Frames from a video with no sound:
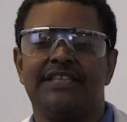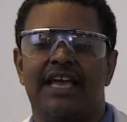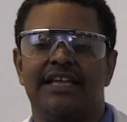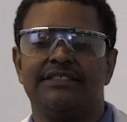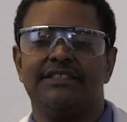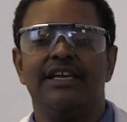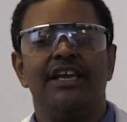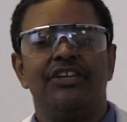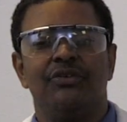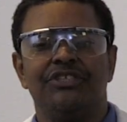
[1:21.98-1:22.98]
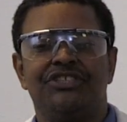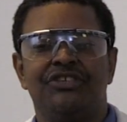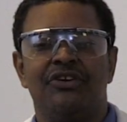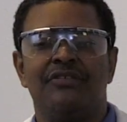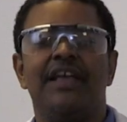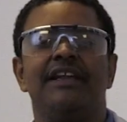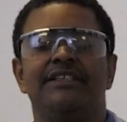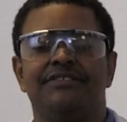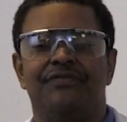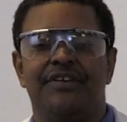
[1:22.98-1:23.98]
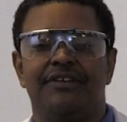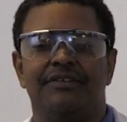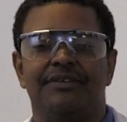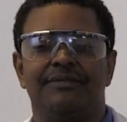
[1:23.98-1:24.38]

seconds to ensure that it is filled.